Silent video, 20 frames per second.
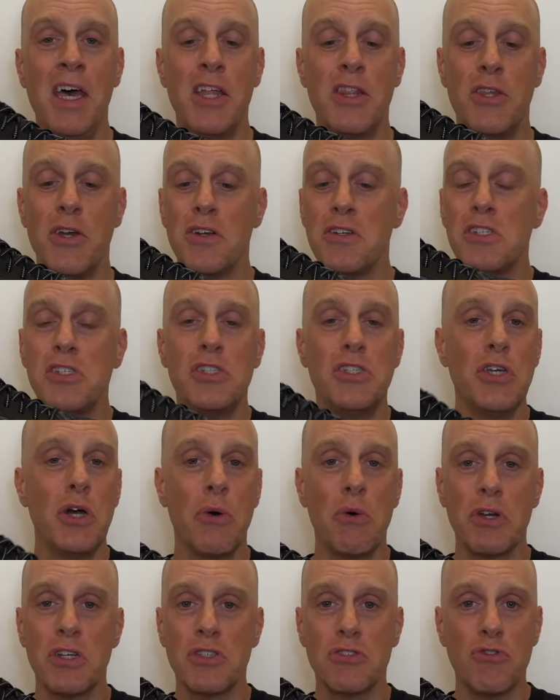There's
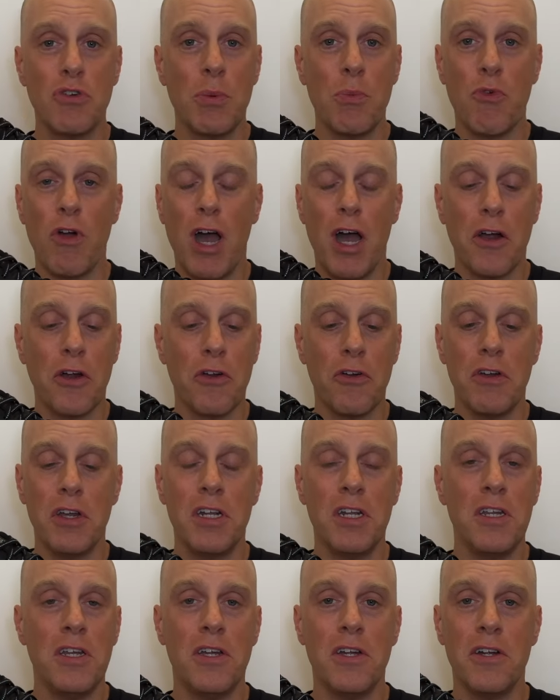no extreme rocker
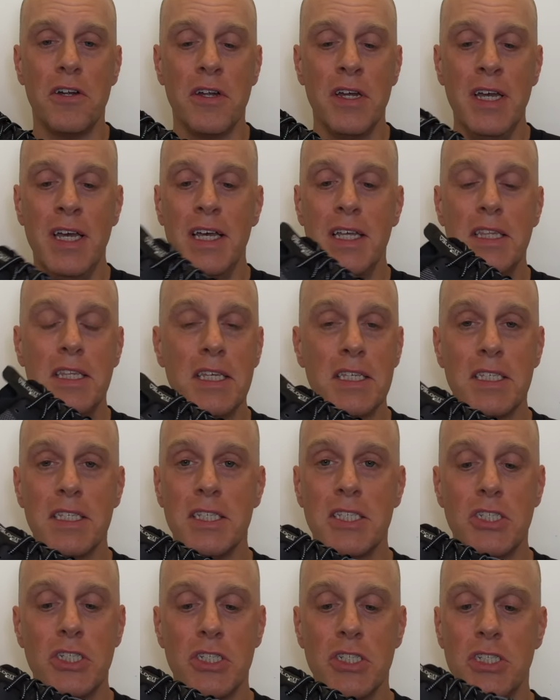in here. This
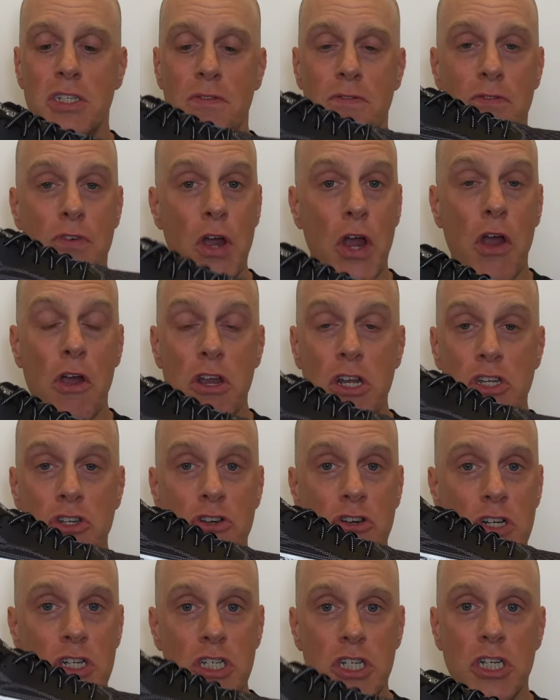is just a very
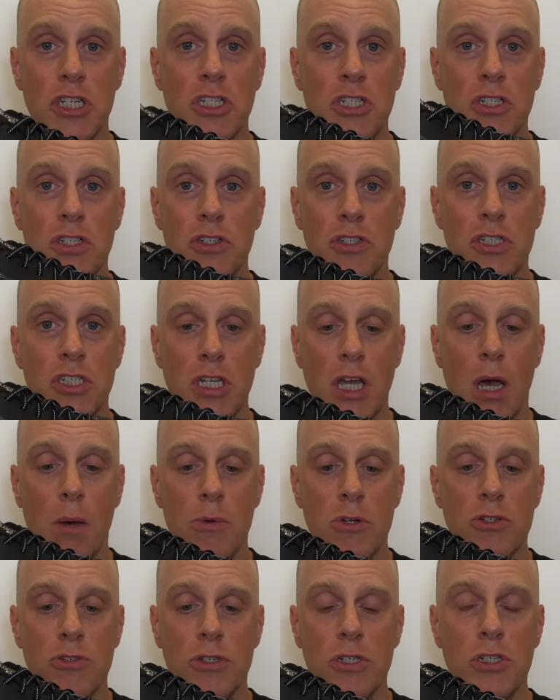traditional
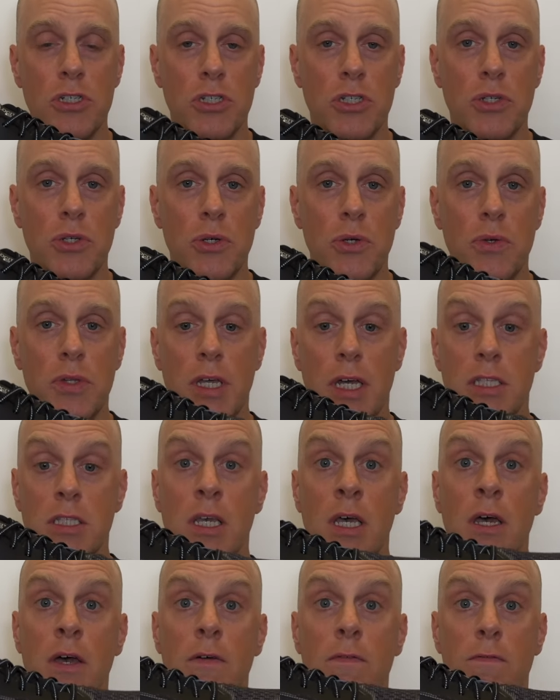geometry shoe that's
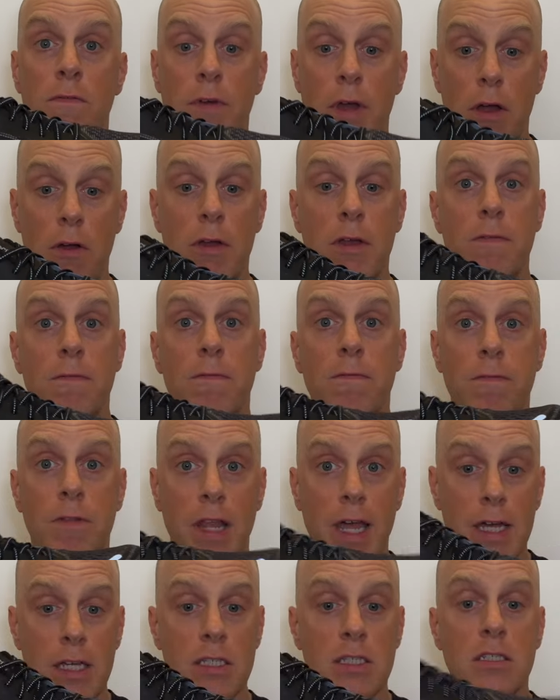very
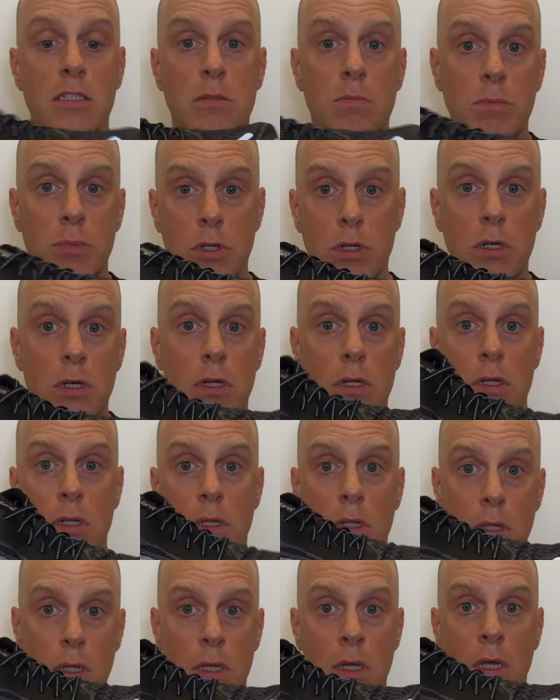
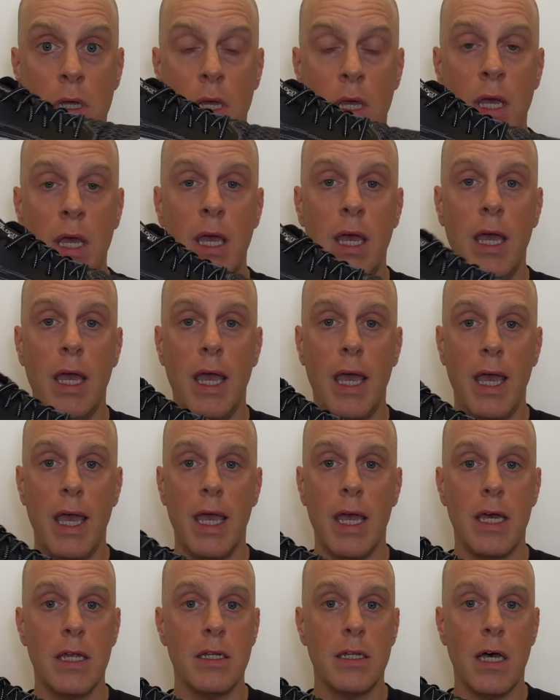flexible
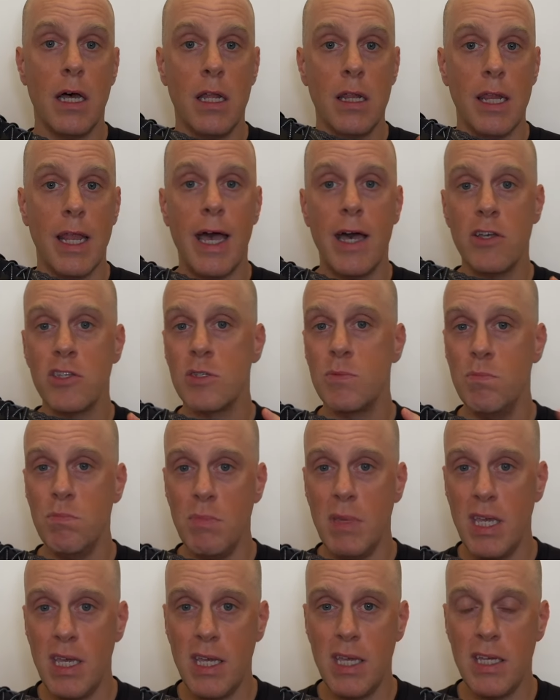and allows
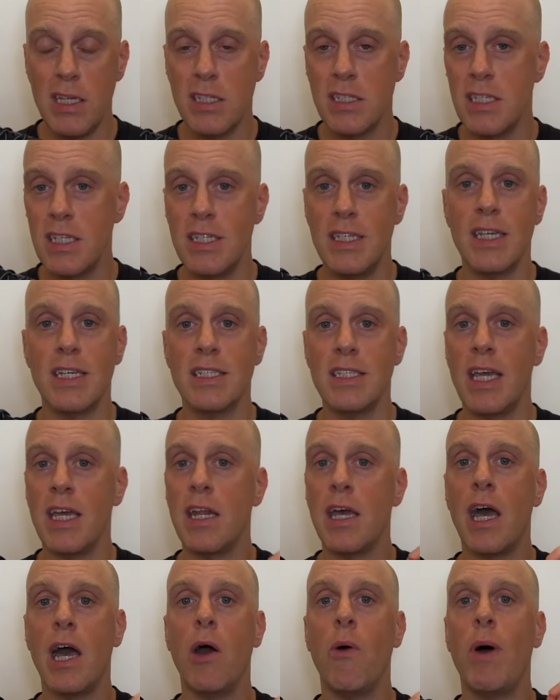me to dictate
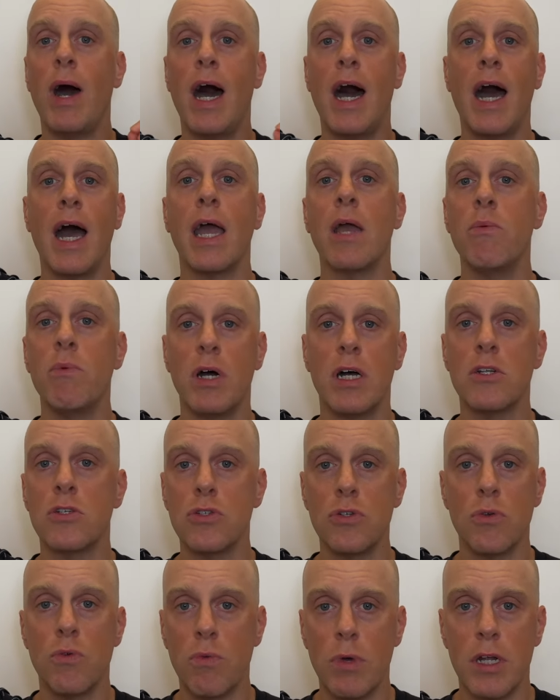how I want
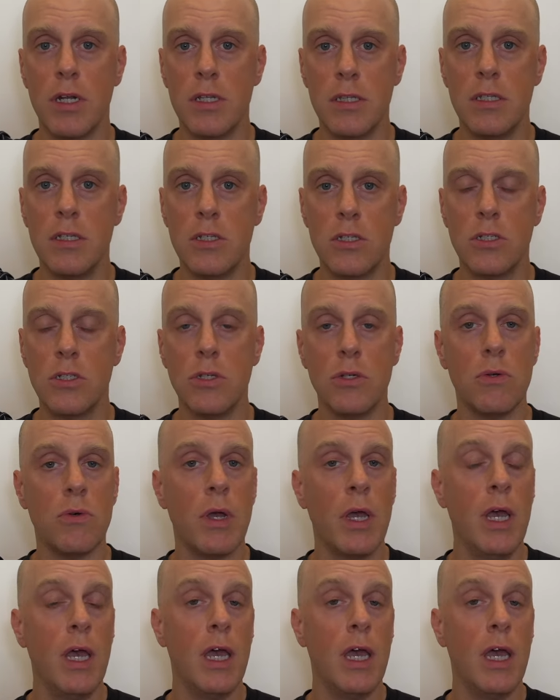to run in this shoe.